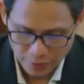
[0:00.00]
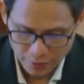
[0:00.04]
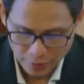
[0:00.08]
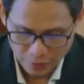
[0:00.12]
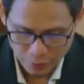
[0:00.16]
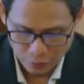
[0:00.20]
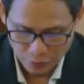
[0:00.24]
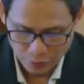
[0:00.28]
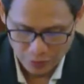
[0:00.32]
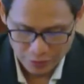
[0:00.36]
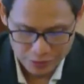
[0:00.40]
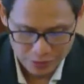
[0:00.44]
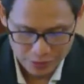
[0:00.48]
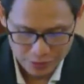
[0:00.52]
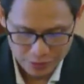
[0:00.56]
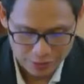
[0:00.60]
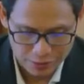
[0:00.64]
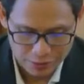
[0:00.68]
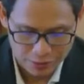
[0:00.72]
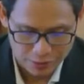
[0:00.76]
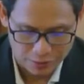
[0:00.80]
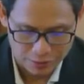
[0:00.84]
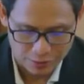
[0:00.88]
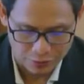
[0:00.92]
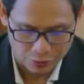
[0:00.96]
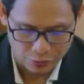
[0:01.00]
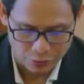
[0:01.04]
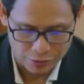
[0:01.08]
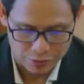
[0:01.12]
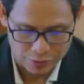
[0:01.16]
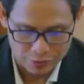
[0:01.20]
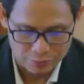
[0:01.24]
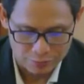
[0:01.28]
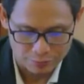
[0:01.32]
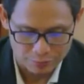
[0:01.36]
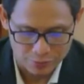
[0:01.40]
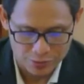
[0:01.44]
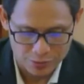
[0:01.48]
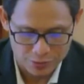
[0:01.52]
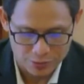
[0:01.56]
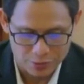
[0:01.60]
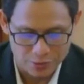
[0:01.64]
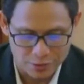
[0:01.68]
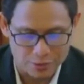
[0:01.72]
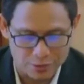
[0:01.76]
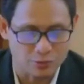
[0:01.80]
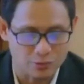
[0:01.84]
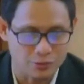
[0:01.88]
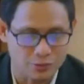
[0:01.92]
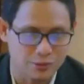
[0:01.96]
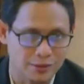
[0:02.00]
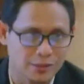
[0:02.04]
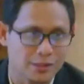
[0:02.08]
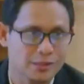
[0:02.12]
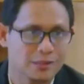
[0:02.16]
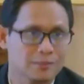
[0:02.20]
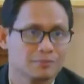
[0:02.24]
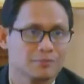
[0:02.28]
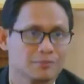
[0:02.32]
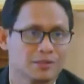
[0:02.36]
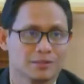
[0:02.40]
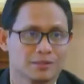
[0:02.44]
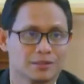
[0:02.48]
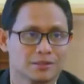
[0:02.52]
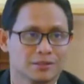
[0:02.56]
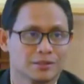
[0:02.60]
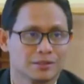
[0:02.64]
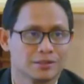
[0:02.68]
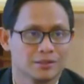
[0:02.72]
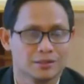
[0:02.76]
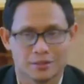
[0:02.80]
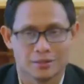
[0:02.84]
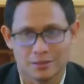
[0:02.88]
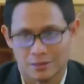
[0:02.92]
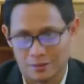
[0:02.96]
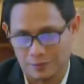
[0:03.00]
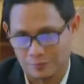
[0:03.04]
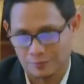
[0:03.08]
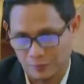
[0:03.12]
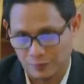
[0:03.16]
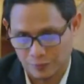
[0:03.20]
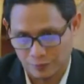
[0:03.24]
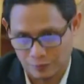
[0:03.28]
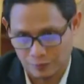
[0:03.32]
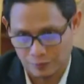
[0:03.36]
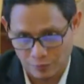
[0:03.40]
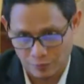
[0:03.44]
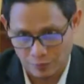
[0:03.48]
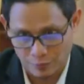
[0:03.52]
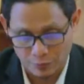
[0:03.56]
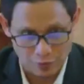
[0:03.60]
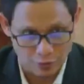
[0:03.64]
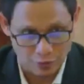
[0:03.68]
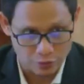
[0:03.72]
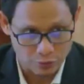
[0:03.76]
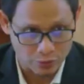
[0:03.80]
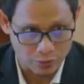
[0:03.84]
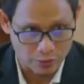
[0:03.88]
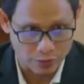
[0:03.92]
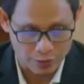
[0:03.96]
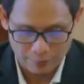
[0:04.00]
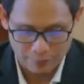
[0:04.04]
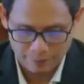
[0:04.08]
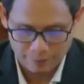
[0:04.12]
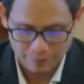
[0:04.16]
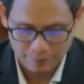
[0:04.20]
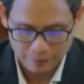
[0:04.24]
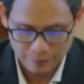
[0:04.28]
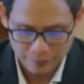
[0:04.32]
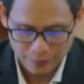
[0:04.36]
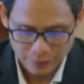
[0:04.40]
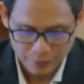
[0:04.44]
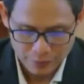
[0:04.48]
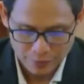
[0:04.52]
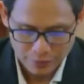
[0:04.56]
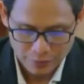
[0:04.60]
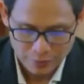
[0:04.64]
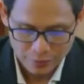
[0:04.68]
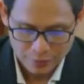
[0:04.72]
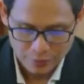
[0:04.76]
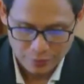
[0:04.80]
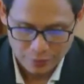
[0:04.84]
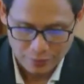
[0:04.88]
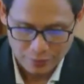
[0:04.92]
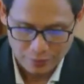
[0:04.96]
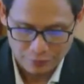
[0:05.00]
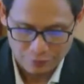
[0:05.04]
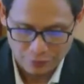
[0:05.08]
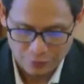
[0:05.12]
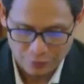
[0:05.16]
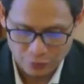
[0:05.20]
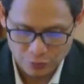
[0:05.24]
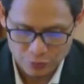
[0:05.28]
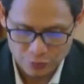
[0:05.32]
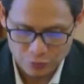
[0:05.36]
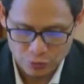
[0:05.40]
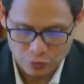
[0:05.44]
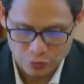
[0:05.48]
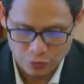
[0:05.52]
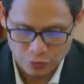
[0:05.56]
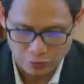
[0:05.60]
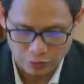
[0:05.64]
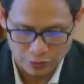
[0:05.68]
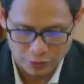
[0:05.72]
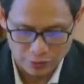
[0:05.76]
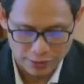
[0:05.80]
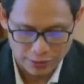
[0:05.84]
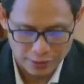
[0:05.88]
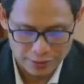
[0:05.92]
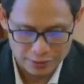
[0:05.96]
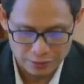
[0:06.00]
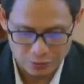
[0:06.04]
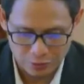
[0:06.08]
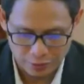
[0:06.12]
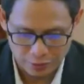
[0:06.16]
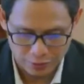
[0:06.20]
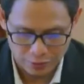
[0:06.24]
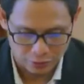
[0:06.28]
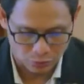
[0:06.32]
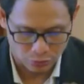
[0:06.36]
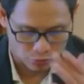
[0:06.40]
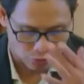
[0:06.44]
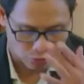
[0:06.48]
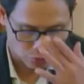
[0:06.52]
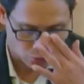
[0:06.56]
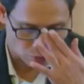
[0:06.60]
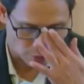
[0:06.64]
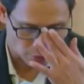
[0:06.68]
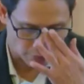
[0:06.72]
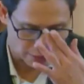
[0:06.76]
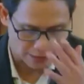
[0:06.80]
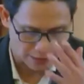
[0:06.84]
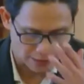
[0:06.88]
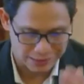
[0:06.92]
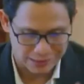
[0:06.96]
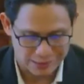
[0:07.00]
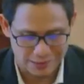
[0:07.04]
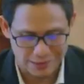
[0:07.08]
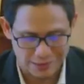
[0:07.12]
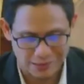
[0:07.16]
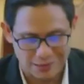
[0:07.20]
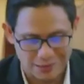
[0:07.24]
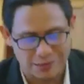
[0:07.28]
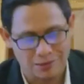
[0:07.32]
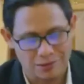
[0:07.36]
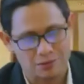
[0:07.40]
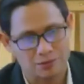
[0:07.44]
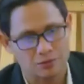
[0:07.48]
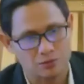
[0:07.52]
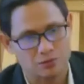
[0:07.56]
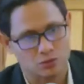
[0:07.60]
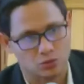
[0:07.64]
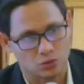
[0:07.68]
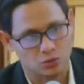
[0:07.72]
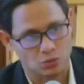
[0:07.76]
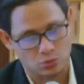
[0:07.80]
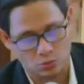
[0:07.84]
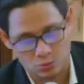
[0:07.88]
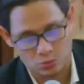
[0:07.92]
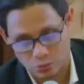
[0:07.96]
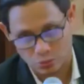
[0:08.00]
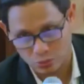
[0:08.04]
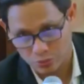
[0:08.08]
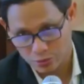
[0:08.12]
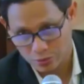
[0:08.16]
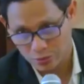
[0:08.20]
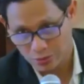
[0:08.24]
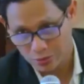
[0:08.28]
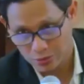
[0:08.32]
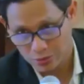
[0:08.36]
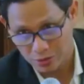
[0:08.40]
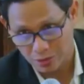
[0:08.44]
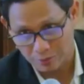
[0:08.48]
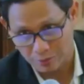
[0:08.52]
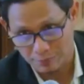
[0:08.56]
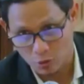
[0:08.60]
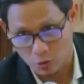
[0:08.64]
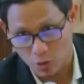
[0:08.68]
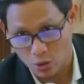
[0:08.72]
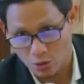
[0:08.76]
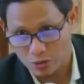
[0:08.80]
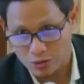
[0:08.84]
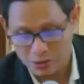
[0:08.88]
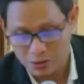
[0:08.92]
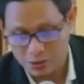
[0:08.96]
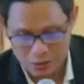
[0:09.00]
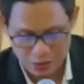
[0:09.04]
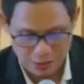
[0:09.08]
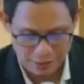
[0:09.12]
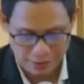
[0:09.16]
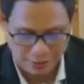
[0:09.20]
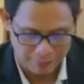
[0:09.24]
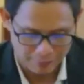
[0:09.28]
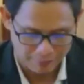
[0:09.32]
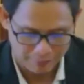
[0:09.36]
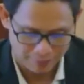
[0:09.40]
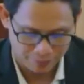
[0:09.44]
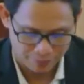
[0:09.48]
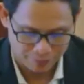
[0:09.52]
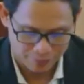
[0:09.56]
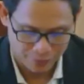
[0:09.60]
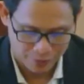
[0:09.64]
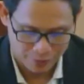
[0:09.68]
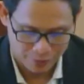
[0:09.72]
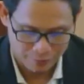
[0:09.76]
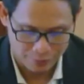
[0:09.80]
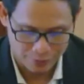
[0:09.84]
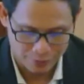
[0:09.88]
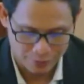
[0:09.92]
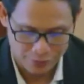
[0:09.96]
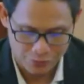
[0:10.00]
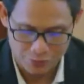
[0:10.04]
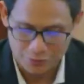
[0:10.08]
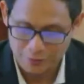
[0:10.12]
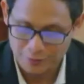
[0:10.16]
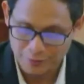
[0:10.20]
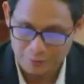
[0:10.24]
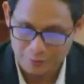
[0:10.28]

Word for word: When asking a question, please state your name and um, from where you are. And for those joining online, you can do so by asking through chat box. Please.